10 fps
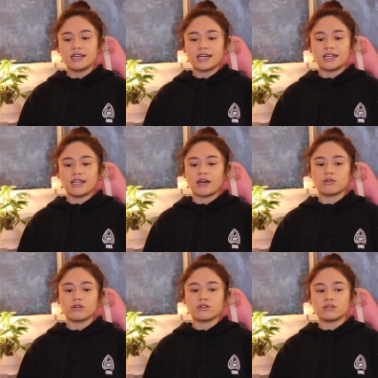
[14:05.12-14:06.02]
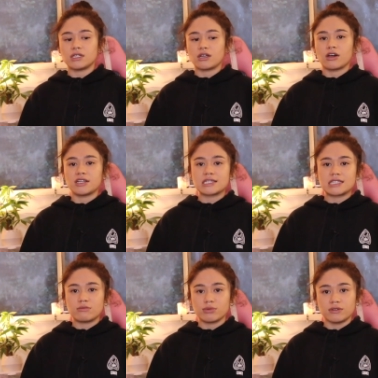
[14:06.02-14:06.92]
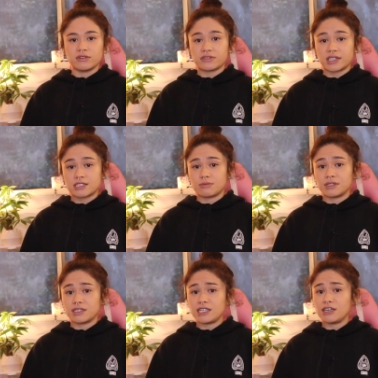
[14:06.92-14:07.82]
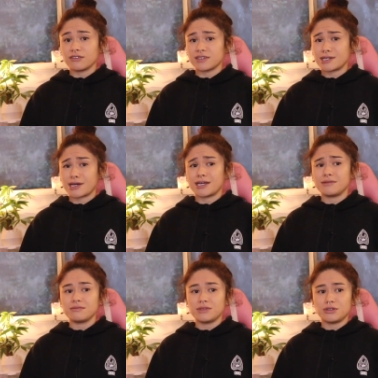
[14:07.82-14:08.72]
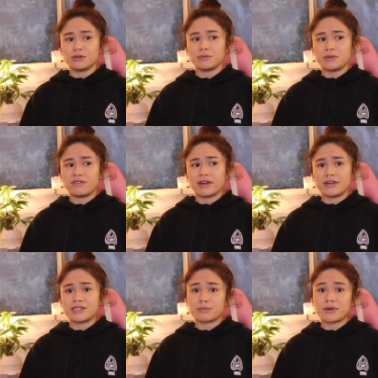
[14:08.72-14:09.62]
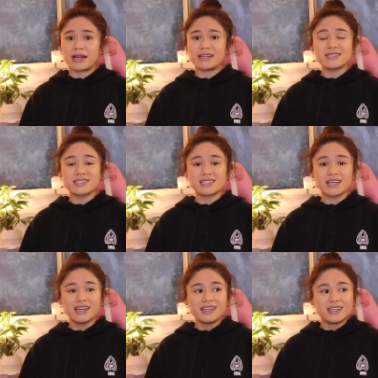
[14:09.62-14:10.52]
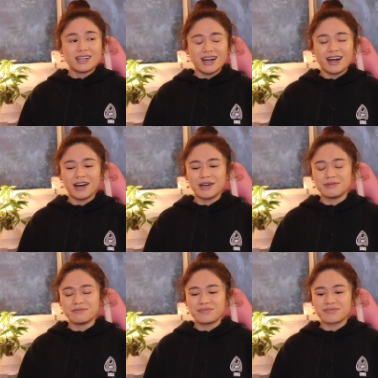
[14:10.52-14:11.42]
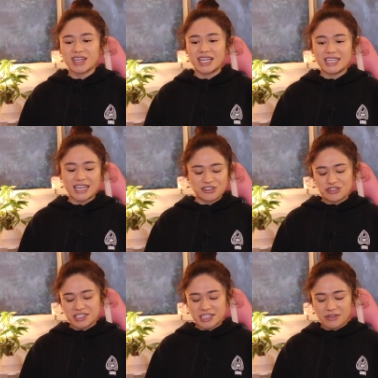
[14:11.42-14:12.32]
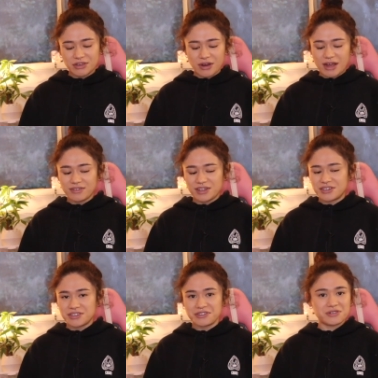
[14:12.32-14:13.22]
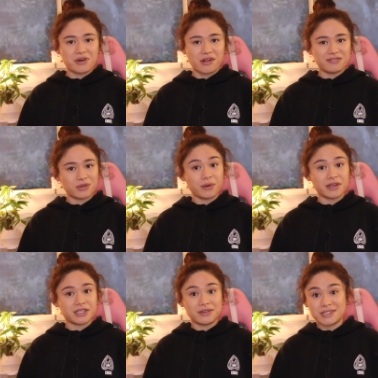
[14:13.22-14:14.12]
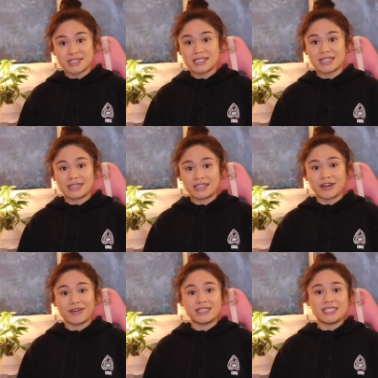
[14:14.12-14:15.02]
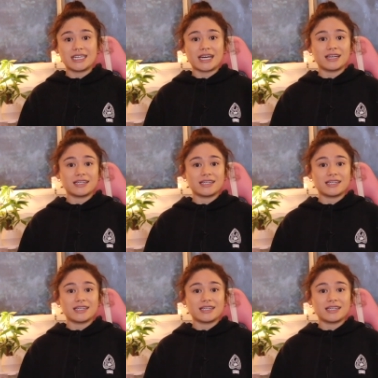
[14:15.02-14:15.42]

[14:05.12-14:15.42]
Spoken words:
and that will honestly improve your flexibility over time. You'll be very surprised. And again, just allowing gravity to do all of the work. You just literally